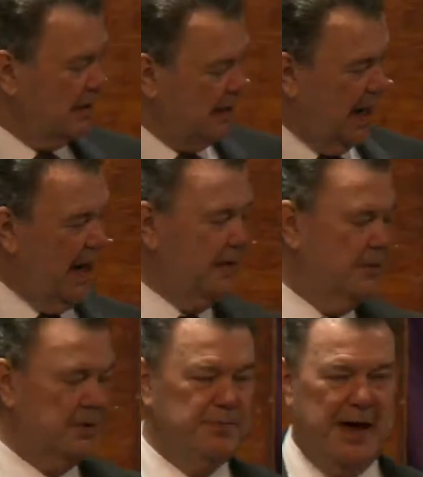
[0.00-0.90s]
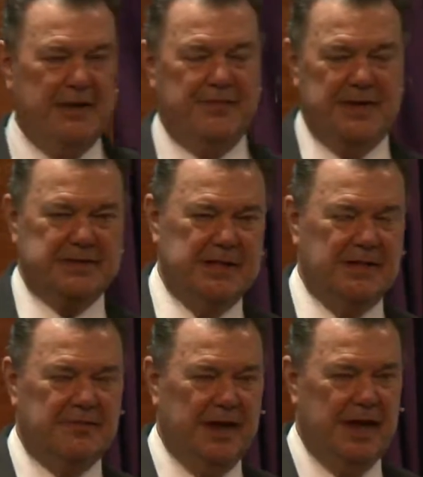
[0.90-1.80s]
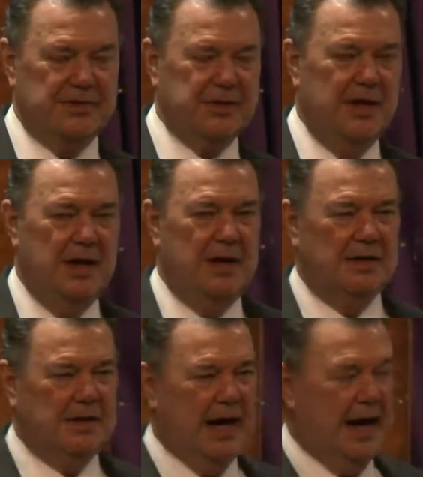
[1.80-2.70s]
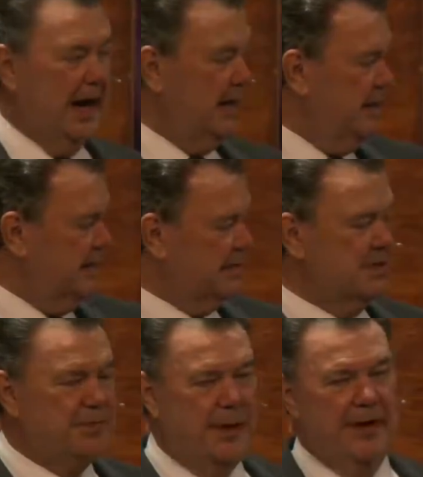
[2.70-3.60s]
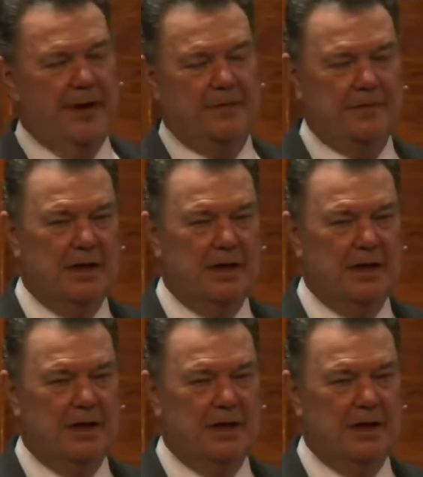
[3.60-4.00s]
God was manifest in the flesh God is a spirit